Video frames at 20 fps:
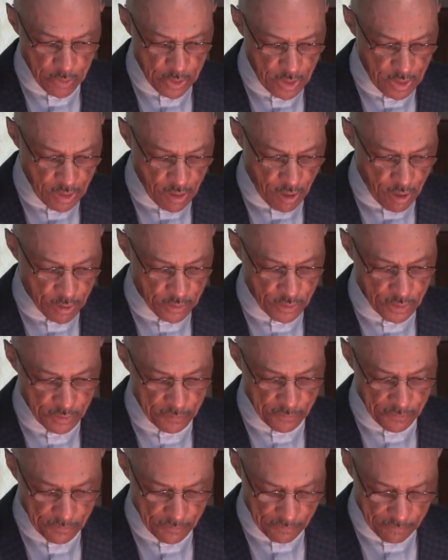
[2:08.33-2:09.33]
reading
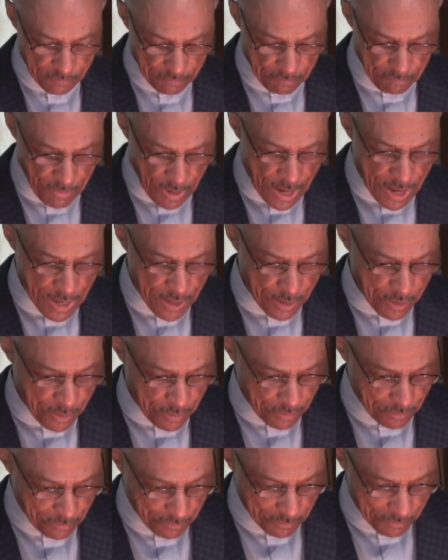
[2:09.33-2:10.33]
Archie's
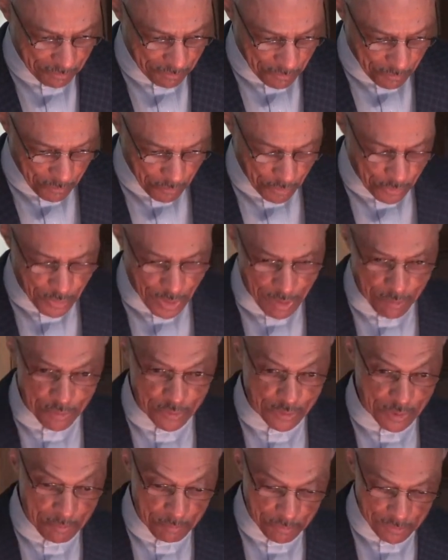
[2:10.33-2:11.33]
bio, which I
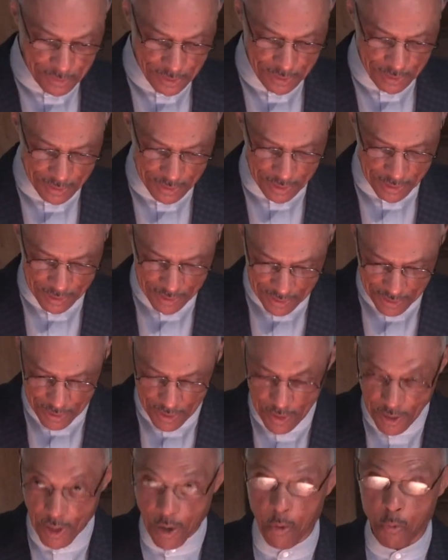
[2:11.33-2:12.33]
was completely
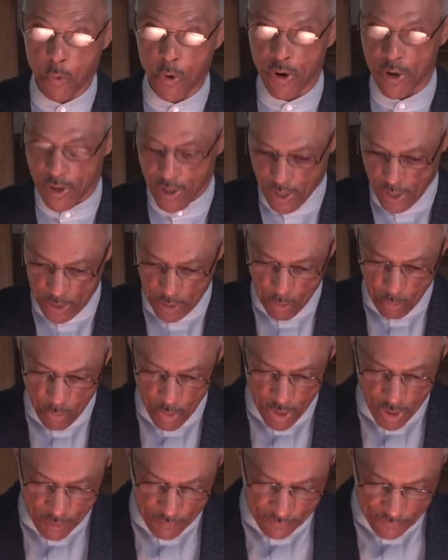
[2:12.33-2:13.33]

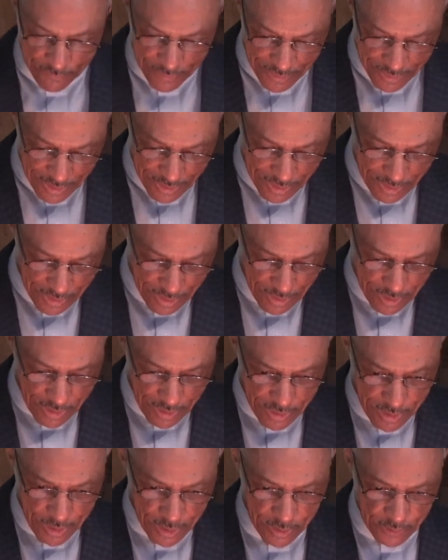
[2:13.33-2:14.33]
unaware
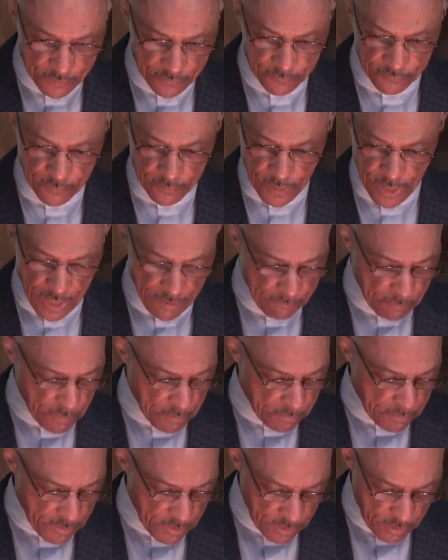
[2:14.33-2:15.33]
of his
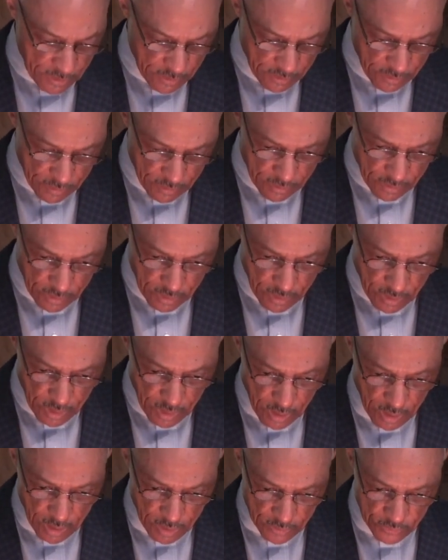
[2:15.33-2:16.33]
philanthropy
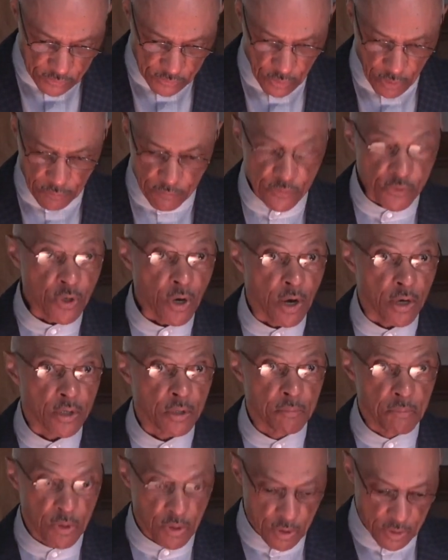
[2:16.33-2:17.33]
and his service to our
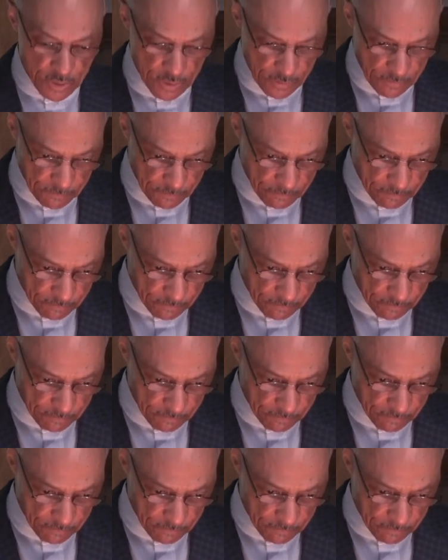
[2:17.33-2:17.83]
community,